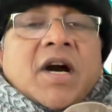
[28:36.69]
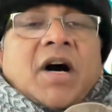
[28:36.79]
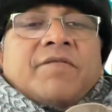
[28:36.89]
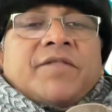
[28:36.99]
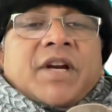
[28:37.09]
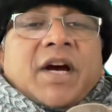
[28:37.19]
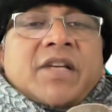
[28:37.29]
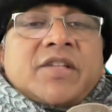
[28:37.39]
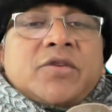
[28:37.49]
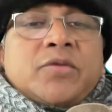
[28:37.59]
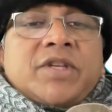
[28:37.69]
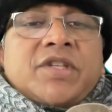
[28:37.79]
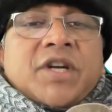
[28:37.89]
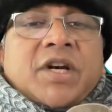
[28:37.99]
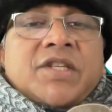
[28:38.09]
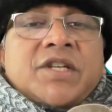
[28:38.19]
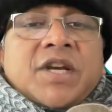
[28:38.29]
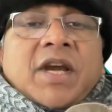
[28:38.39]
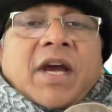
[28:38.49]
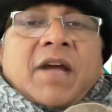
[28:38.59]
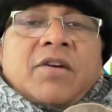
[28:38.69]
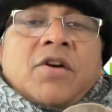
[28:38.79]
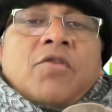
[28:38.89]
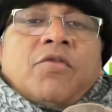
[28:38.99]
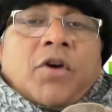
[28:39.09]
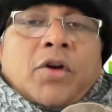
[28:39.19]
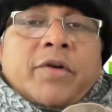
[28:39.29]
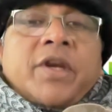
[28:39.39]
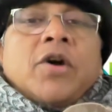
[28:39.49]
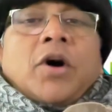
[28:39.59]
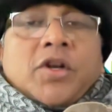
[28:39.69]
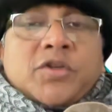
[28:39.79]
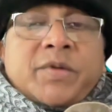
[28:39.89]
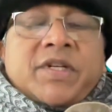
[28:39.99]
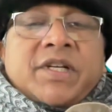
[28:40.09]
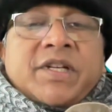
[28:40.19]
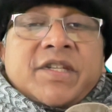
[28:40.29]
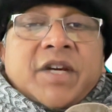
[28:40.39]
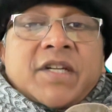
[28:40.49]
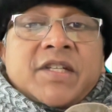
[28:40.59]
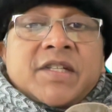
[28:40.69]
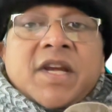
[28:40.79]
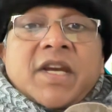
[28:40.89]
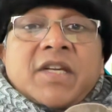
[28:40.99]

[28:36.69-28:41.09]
after ICU discharge, and following hospital discharges.